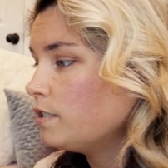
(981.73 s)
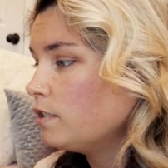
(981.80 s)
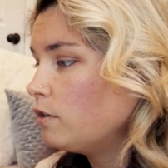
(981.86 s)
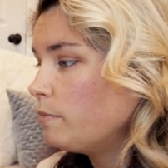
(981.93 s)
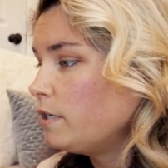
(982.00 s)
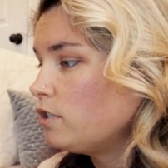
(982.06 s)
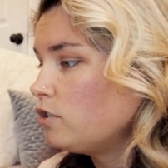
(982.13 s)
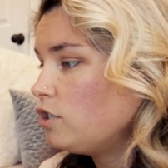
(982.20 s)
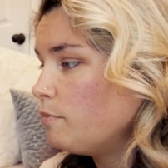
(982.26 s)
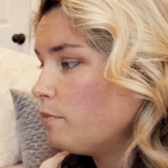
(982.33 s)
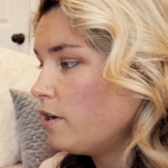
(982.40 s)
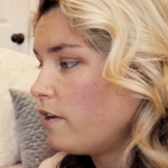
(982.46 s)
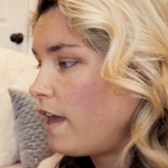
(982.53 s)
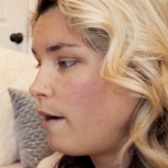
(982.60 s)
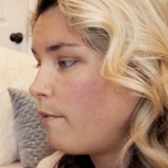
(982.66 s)
it's a little bit
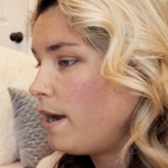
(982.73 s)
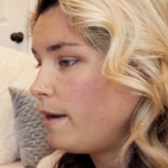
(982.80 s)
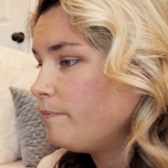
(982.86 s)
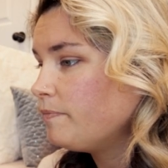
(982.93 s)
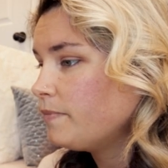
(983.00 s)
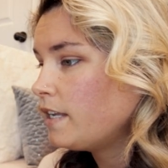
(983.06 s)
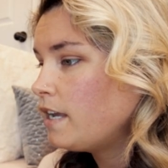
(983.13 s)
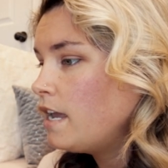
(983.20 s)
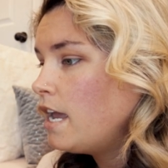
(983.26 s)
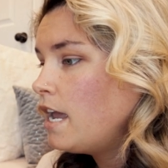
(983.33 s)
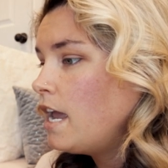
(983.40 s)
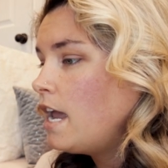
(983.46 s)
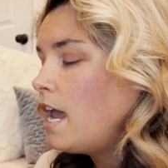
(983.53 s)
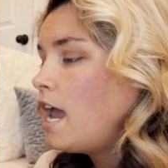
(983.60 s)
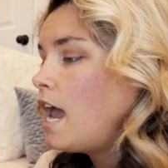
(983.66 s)
cheaper that way.
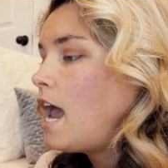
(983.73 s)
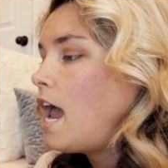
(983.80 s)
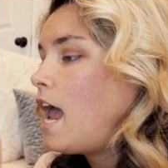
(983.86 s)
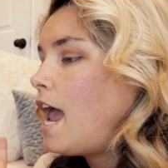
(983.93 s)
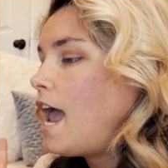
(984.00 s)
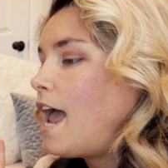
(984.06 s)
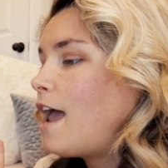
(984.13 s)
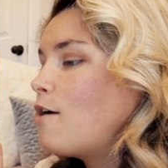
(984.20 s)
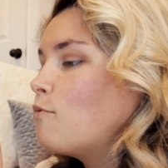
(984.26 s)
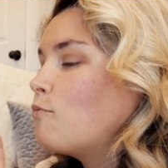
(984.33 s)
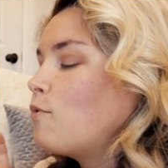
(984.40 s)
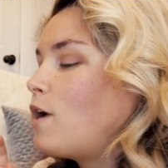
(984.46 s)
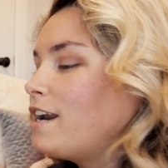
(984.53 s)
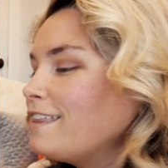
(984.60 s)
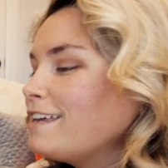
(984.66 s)

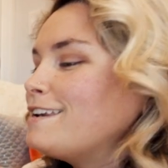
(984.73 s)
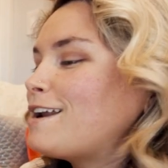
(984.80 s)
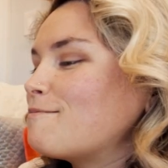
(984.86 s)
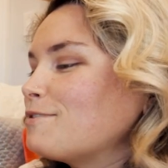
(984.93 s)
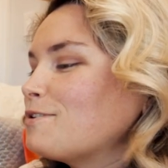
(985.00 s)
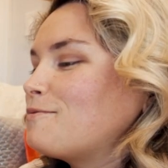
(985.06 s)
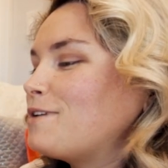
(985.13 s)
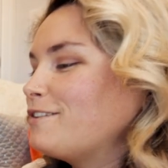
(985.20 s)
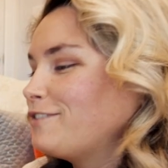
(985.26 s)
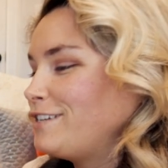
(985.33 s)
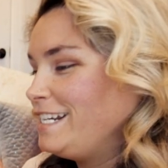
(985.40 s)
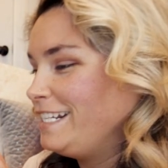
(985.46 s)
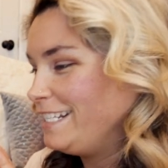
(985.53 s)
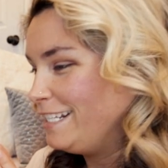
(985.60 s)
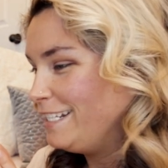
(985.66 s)
One of the number one
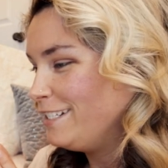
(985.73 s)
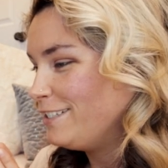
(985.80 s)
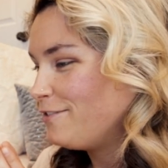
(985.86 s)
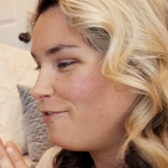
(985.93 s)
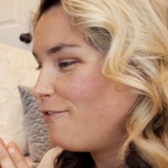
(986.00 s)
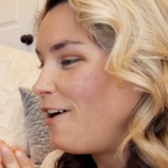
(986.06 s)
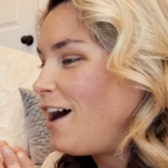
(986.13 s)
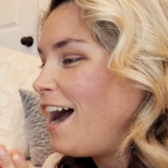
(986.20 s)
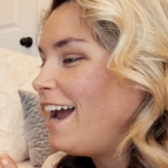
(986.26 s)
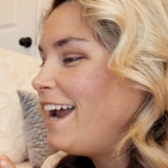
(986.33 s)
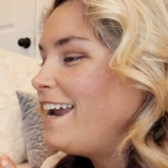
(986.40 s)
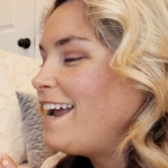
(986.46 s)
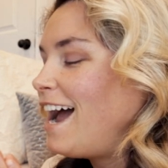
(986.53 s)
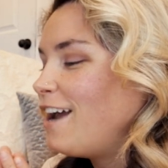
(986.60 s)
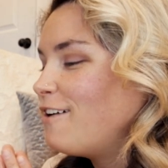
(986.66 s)
reasons
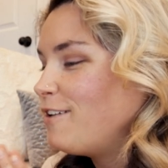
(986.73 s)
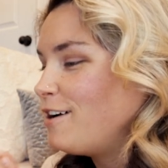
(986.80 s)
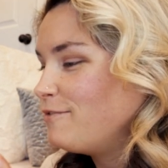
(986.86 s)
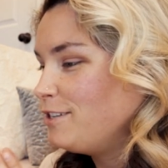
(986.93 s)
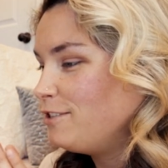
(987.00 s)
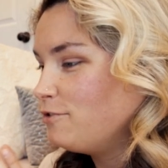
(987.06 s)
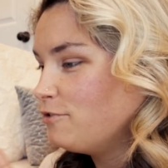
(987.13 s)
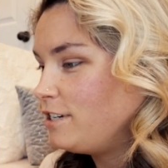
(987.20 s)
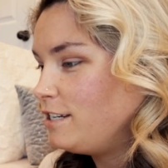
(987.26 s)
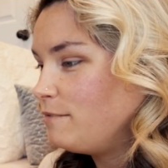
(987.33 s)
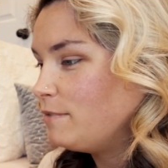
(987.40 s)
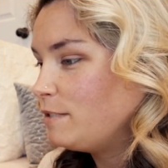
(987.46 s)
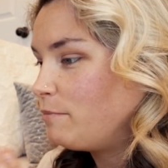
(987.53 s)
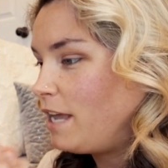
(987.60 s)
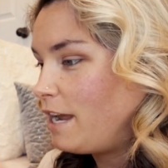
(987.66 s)
why I went with
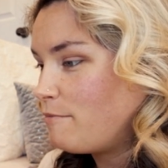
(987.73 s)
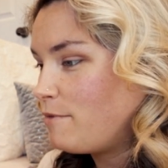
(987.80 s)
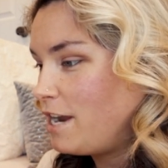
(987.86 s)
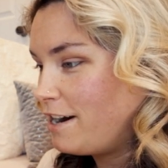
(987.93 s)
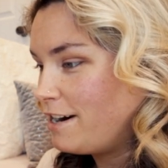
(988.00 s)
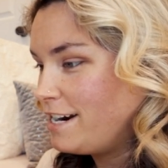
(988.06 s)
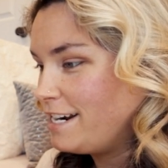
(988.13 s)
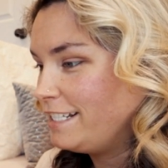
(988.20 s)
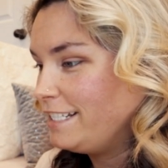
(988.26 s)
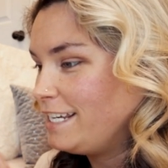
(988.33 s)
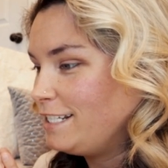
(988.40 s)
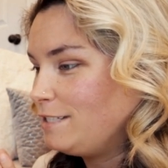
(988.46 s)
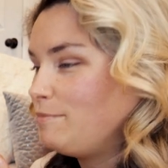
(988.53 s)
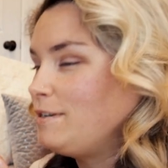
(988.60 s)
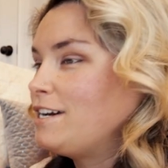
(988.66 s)
Dreams Playa Mujeres
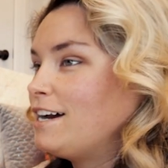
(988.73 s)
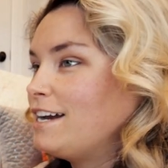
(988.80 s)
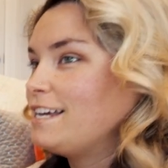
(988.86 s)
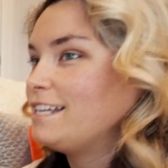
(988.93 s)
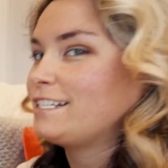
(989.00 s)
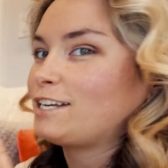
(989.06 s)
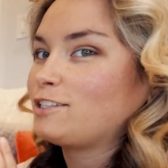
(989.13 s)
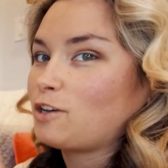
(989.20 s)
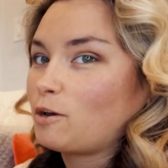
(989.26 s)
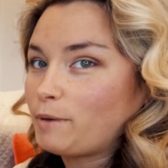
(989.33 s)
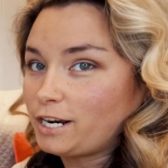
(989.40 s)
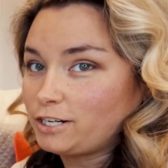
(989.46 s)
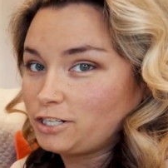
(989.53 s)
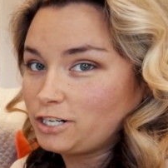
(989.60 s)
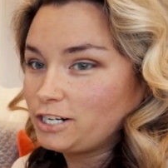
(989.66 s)
is because I saw
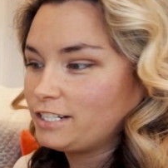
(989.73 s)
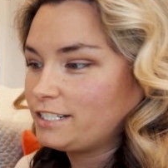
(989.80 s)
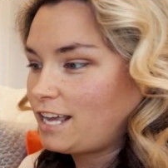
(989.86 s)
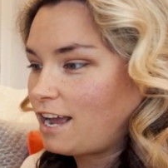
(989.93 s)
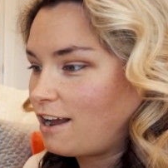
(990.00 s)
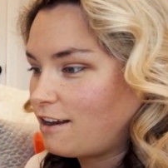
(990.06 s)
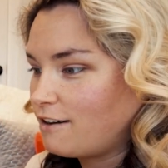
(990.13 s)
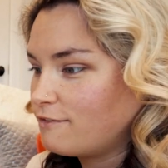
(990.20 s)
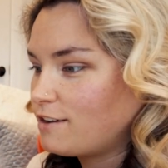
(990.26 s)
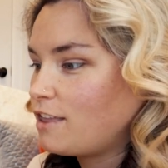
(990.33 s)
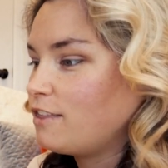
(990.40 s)
pictures of